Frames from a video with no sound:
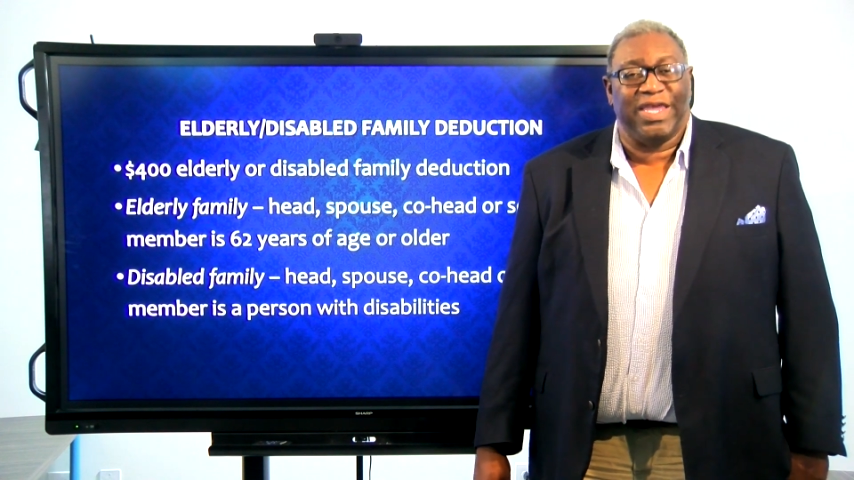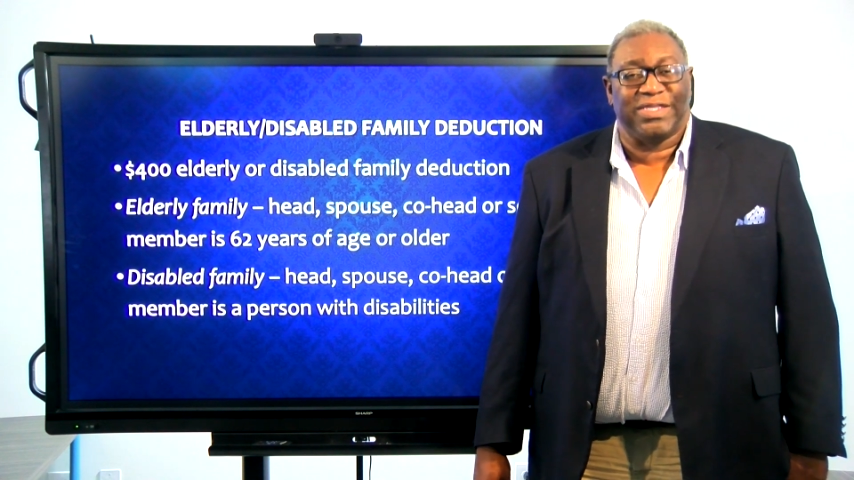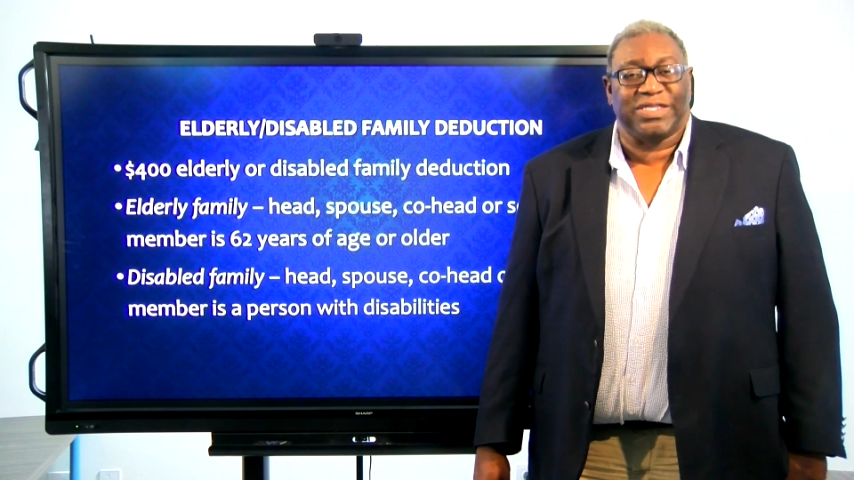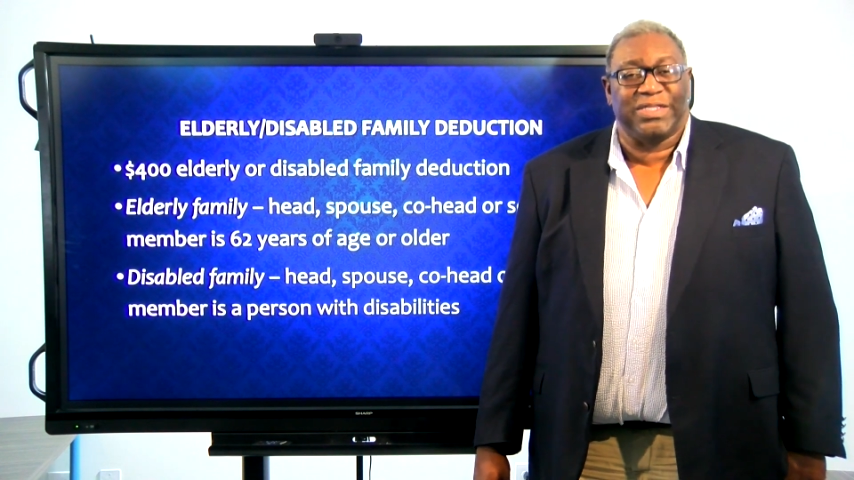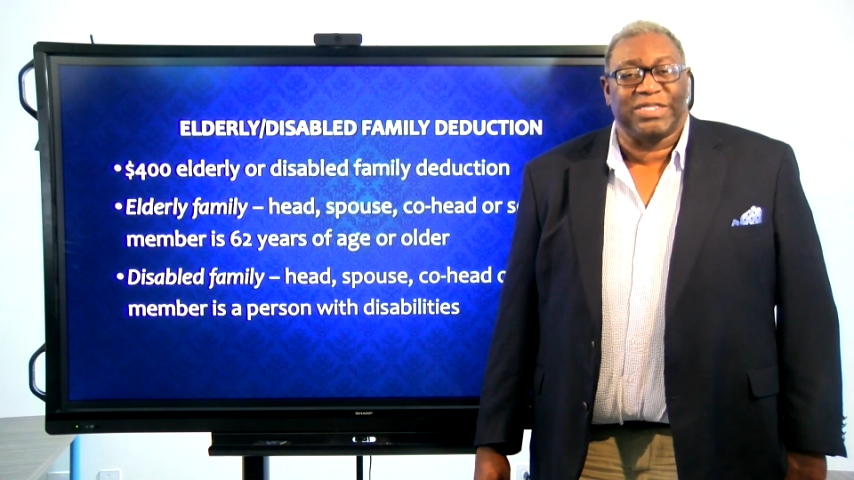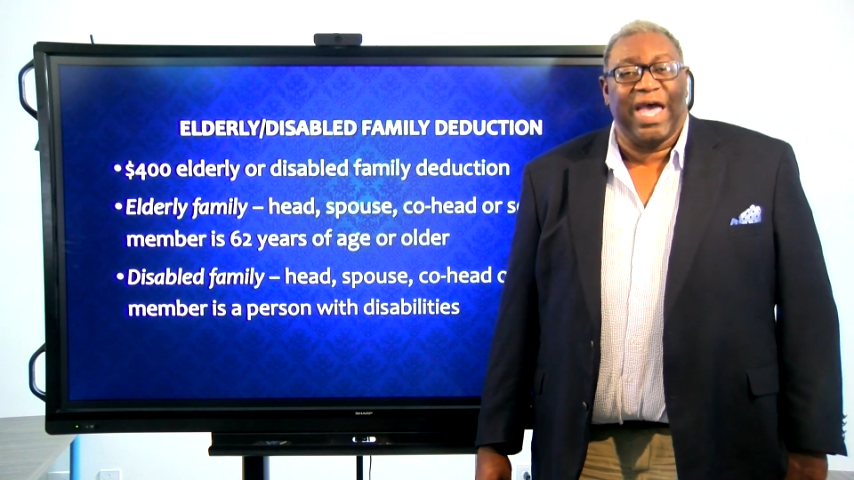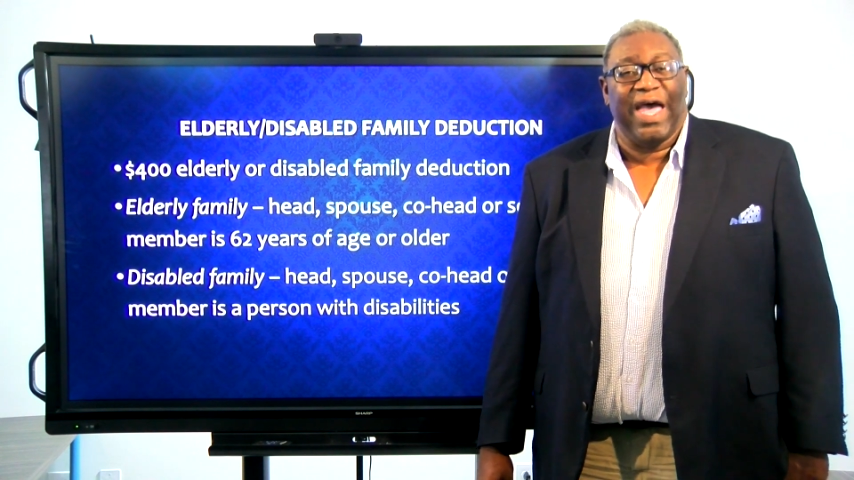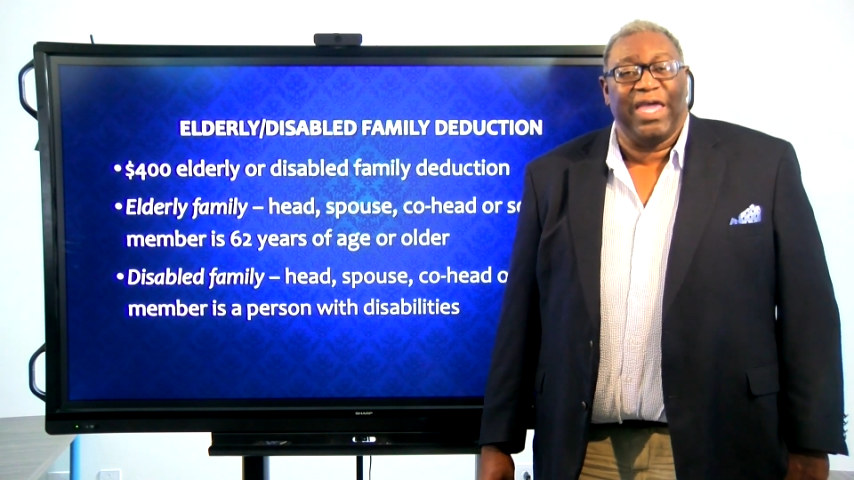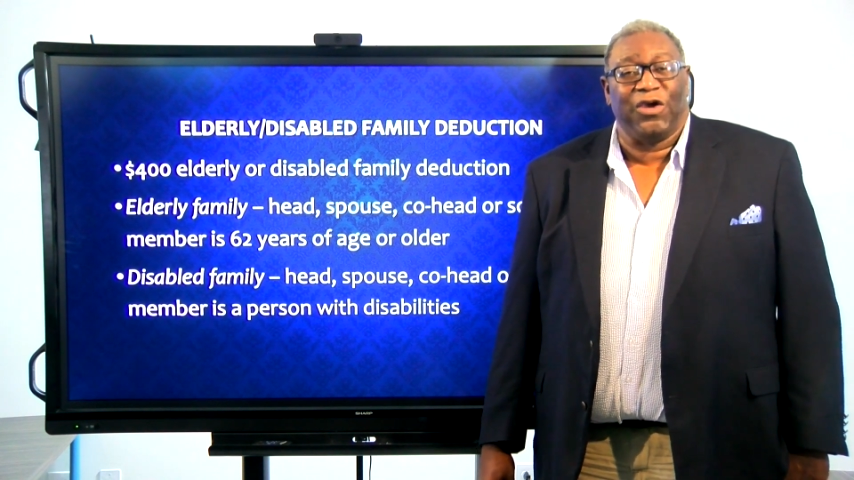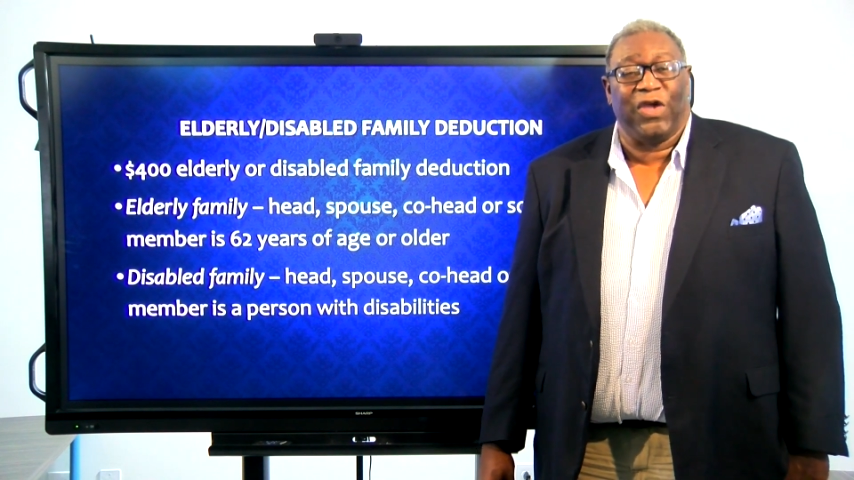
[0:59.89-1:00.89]

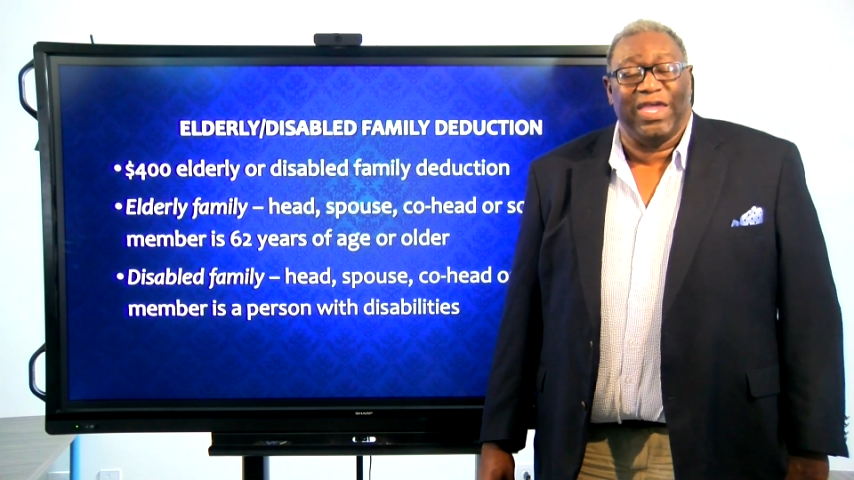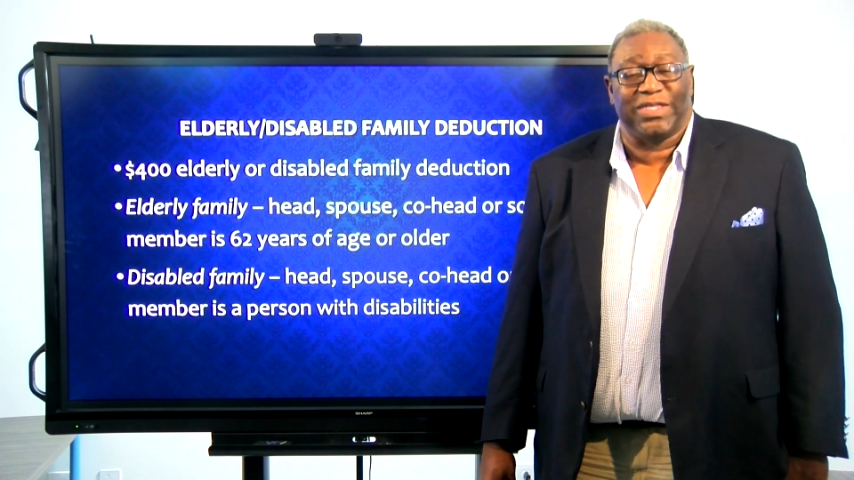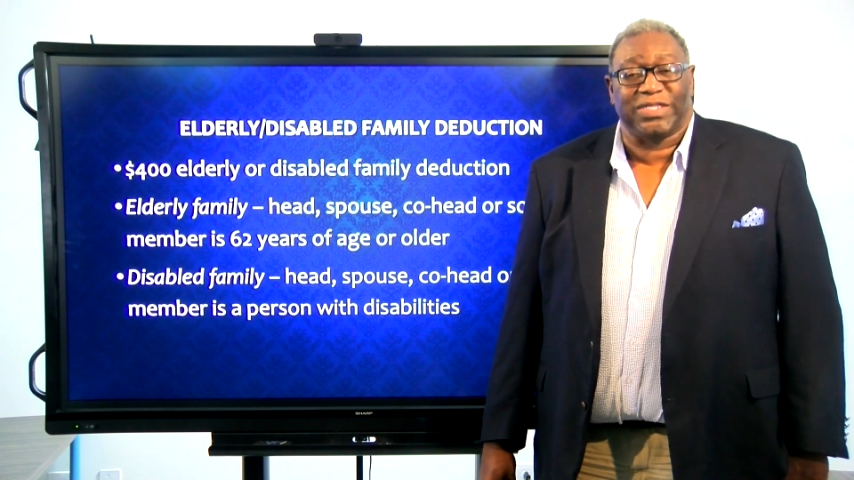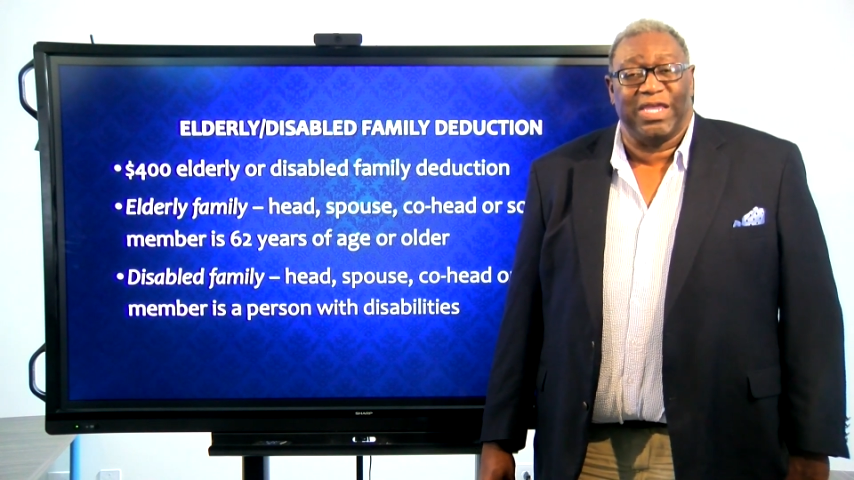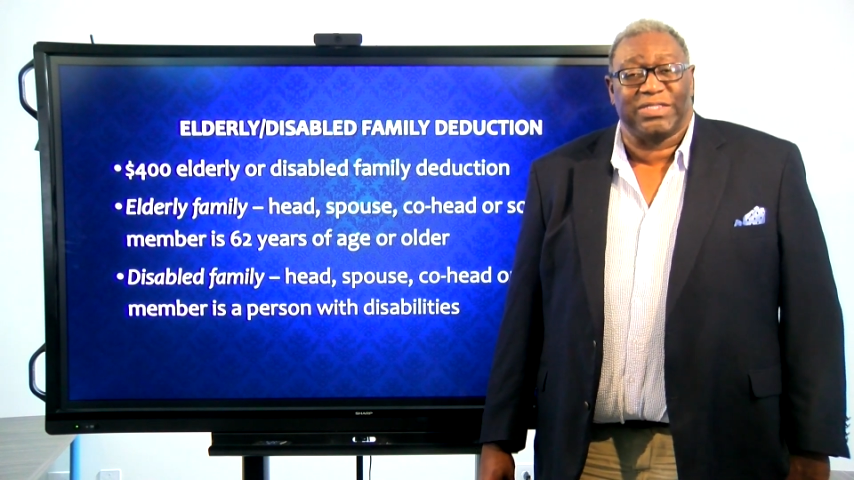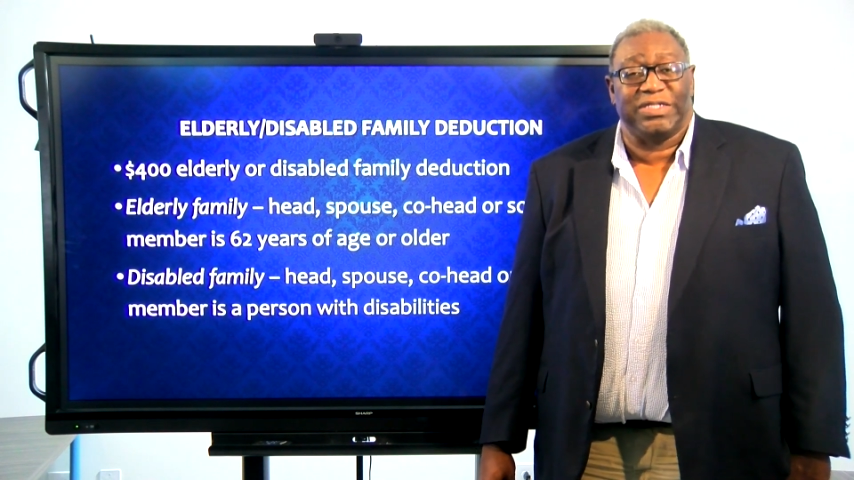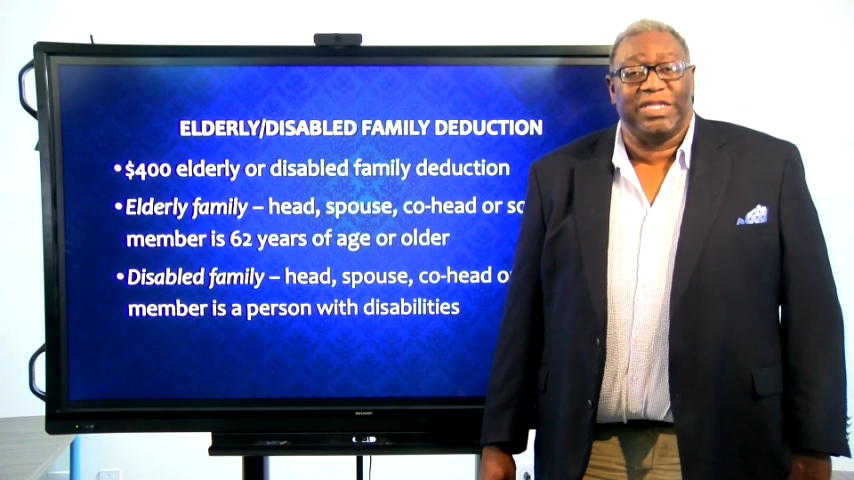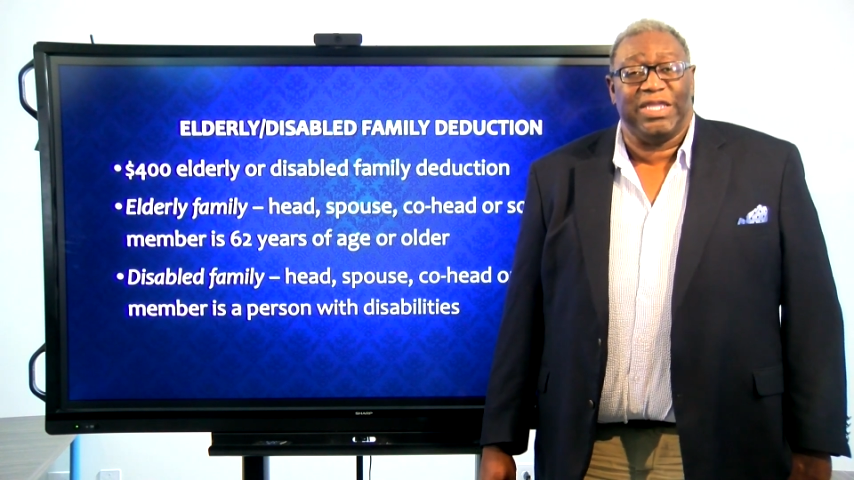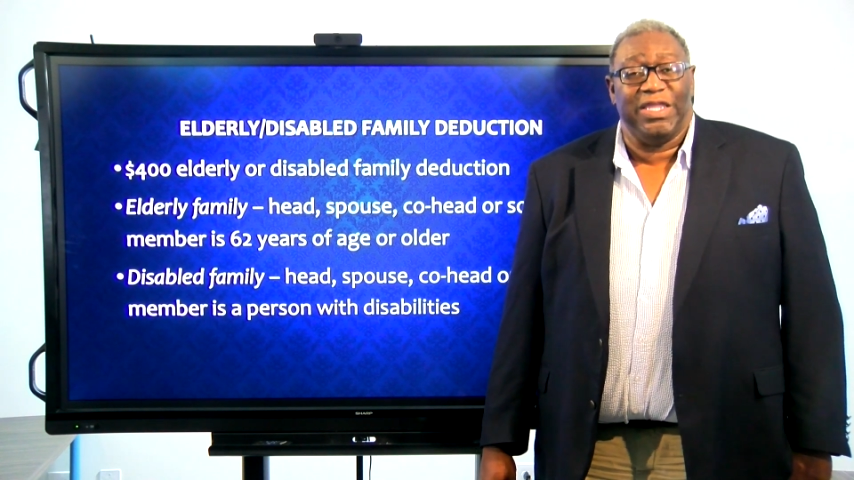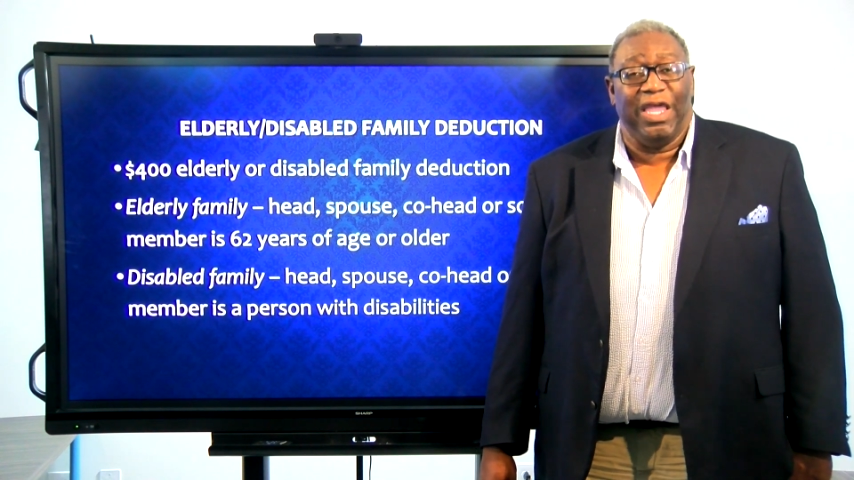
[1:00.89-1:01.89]
SSI or
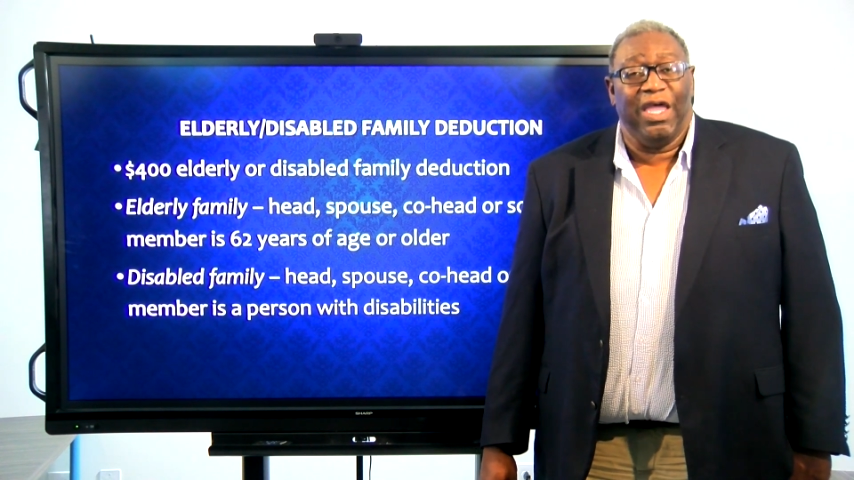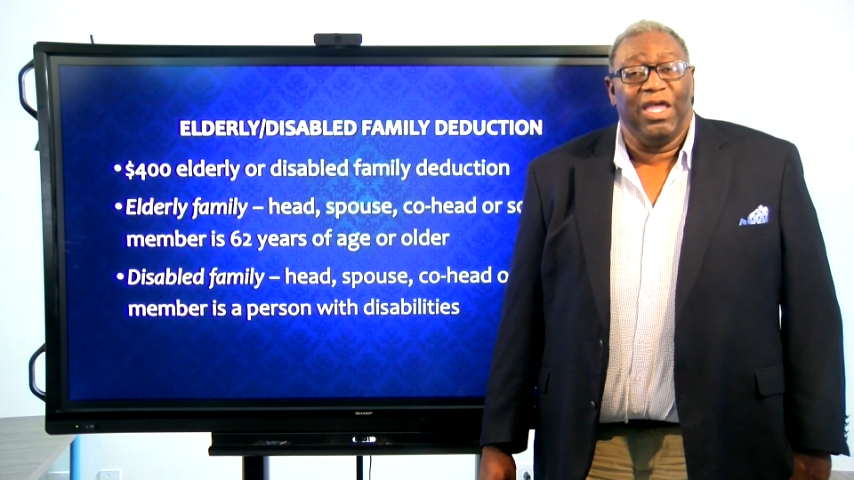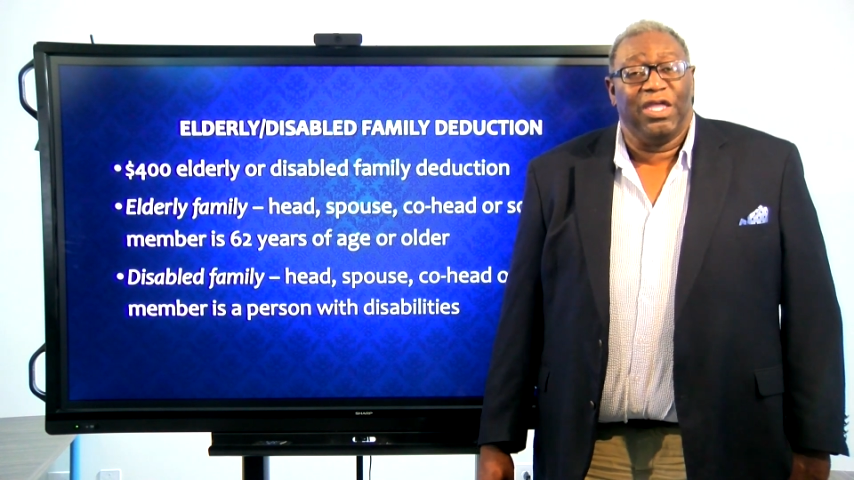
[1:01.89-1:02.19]
SSD,